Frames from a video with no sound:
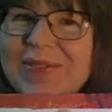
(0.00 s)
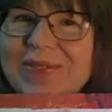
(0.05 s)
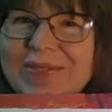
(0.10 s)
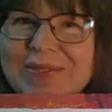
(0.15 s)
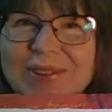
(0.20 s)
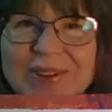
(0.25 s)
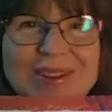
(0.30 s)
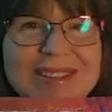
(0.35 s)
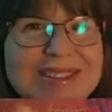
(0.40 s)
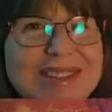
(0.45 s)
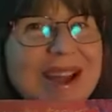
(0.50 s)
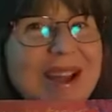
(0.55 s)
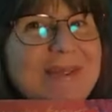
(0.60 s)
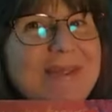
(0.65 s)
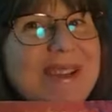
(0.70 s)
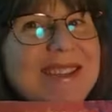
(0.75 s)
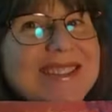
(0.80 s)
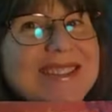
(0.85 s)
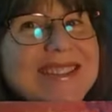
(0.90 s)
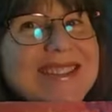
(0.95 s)
First time
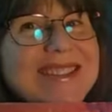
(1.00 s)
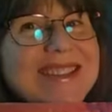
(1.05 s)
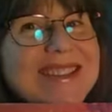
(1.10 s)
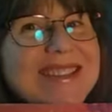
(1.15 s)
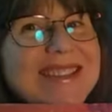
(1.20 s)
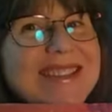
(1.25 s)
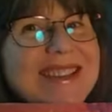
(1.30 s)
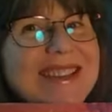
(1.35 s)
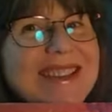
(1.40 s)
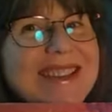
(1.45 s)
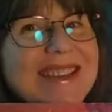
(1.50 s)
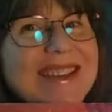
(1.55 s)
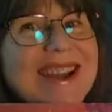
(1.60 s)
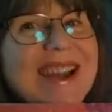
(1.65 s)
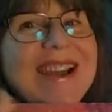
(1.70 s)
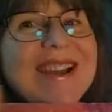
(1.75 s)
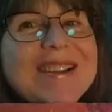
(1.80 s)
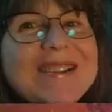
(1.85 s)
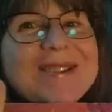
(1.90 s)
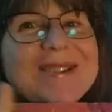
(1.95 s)
doesn't succeed,
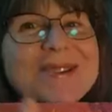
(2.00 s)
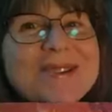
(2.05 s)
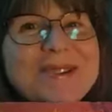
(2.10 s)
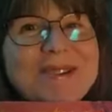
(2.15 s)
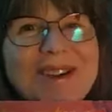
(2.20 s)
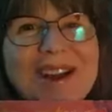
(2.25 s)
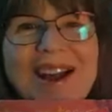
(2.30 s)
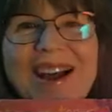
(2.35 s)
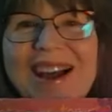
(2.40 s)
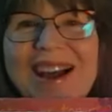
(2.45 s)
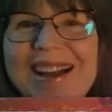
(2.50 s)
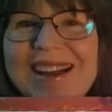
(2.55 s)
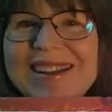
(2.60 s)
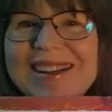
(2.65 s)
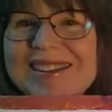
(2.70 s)
try,